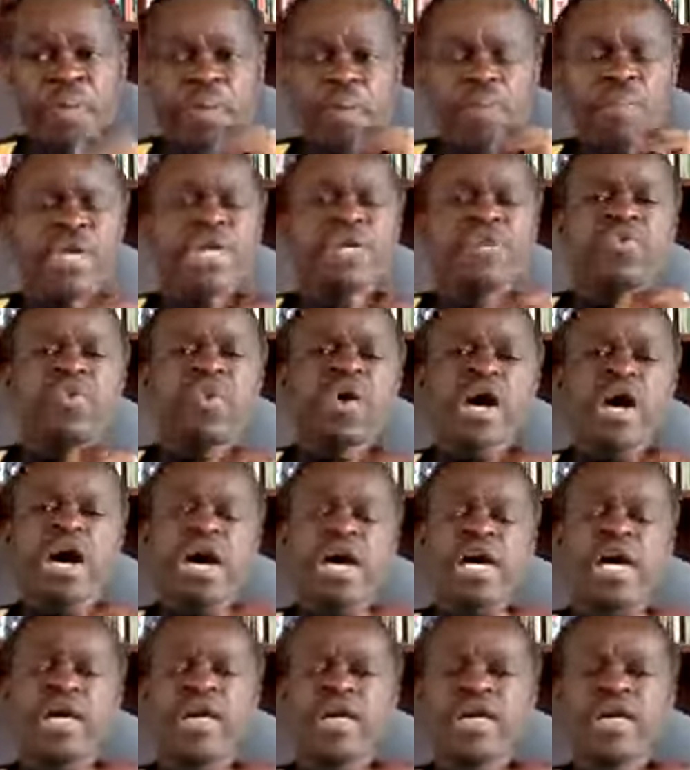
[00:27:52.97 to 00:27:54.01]

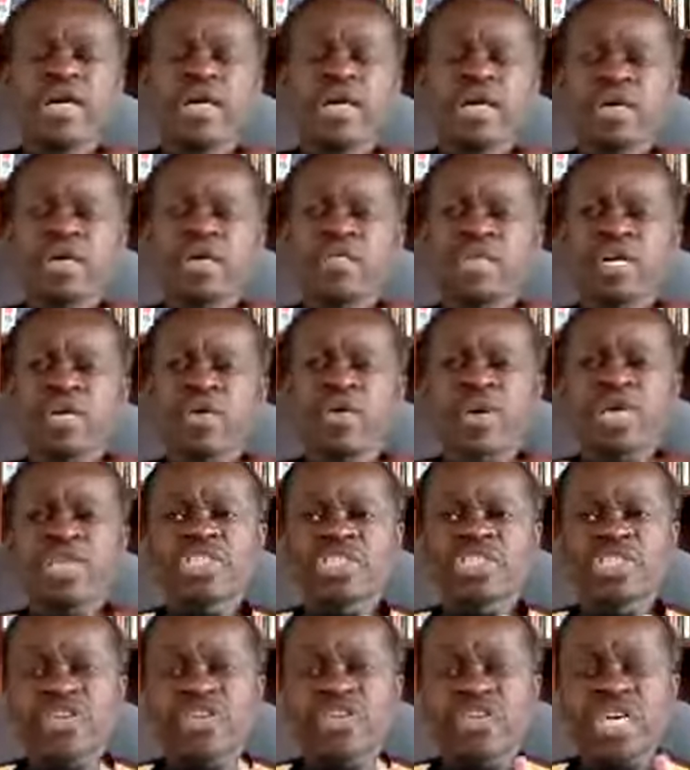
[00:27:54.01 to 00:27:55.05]
Meanwhile, the
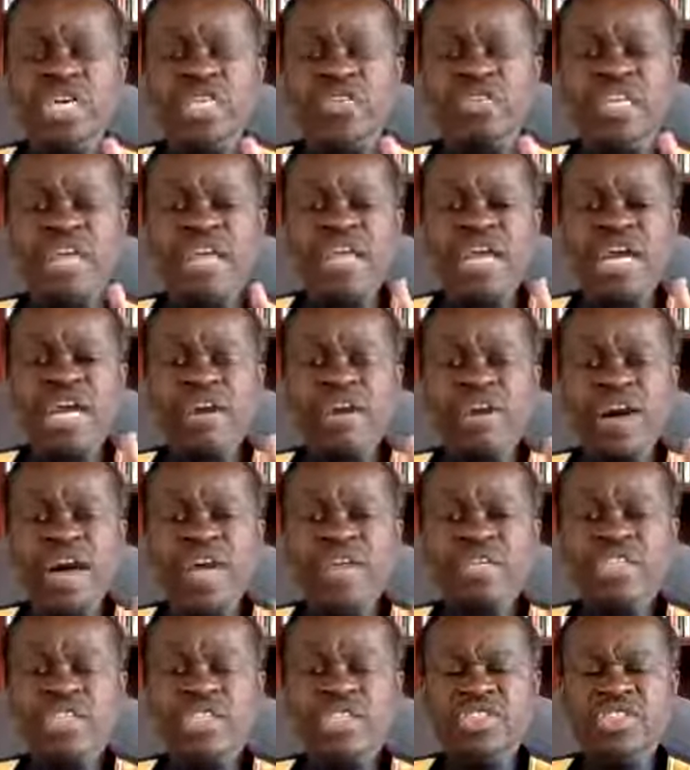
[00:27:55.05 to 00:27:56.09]
question that then
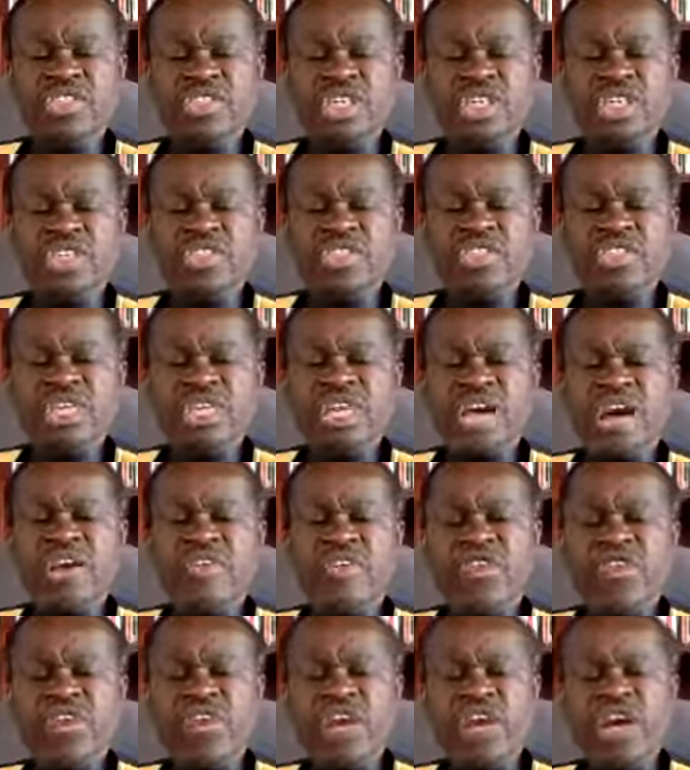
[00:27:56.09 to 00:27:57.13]
arises is that
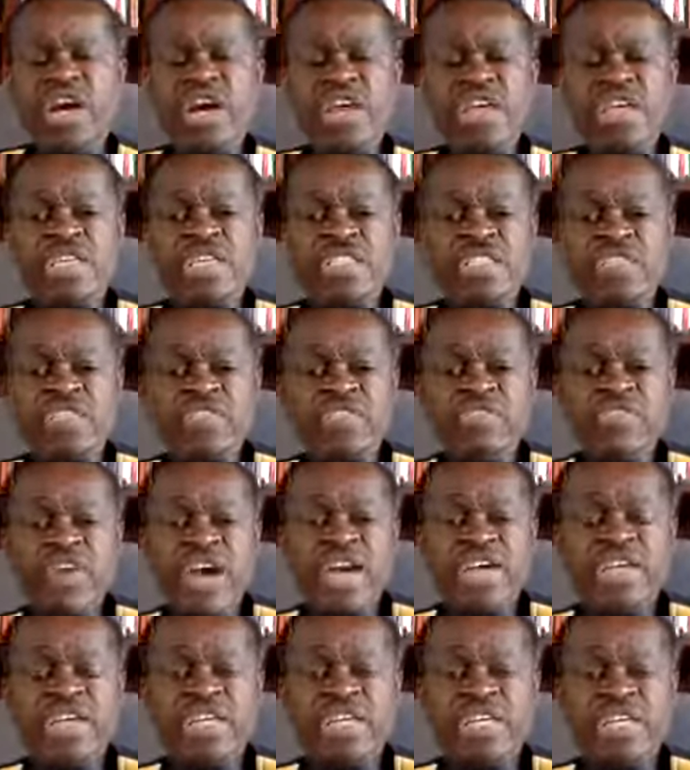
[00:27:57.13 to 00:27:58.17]
Africa is
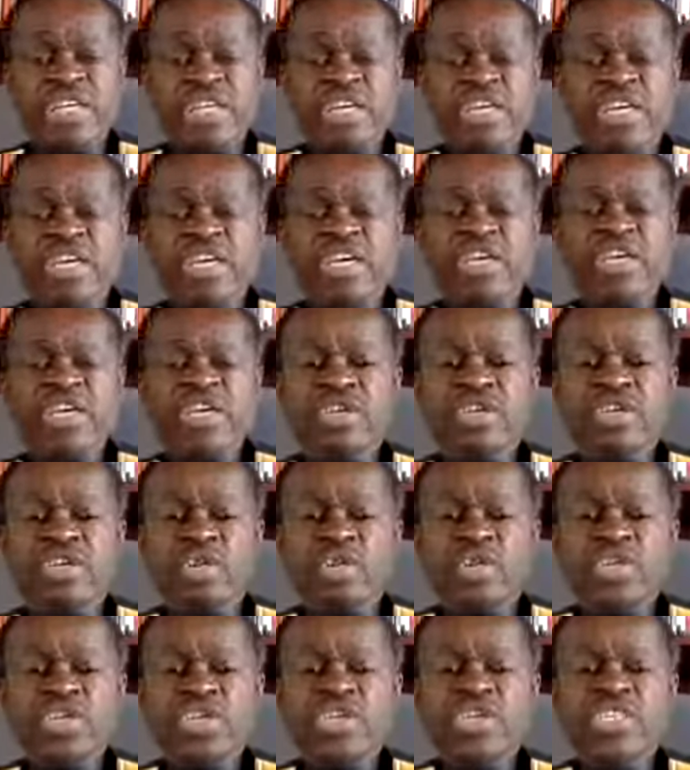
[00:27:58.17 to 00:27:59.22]
divided
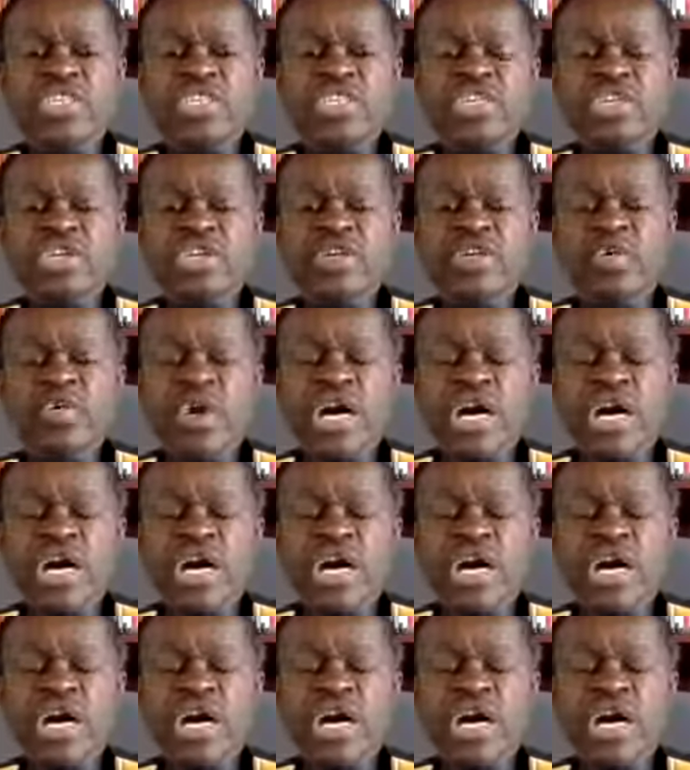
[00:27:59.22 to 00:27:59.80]
into this new